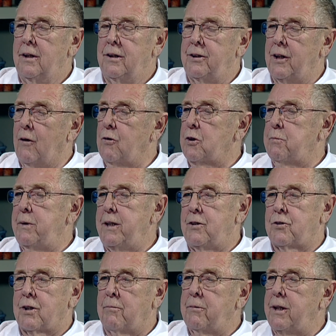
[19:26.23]
you're always meeting
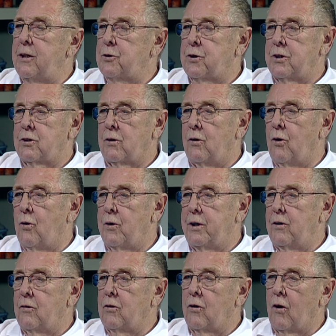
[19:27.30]
somebody that says hello. You
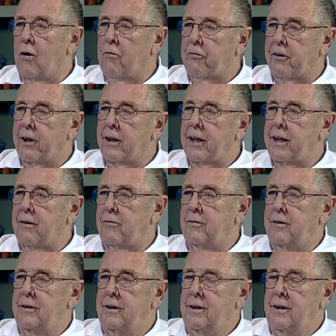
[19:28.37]
know, they're all friendly,
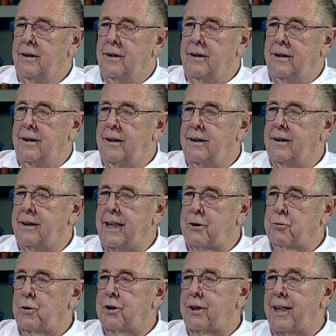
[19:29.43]
mm-hmm. and
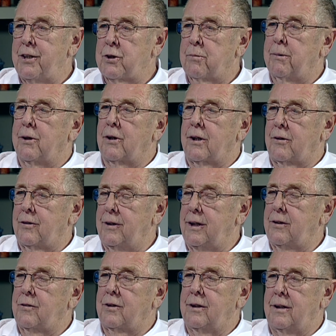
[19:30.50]
that's what's nice about it.
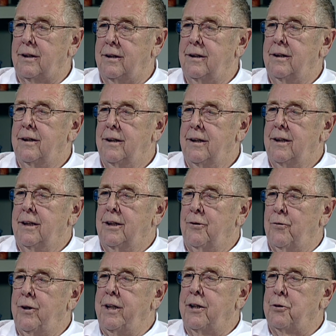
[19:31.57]
It's uh,
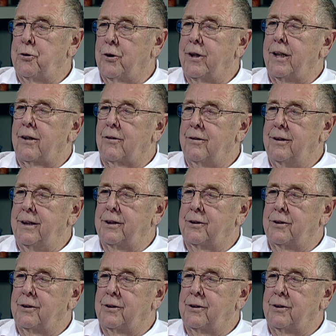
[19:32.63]
really enjoy it. It's and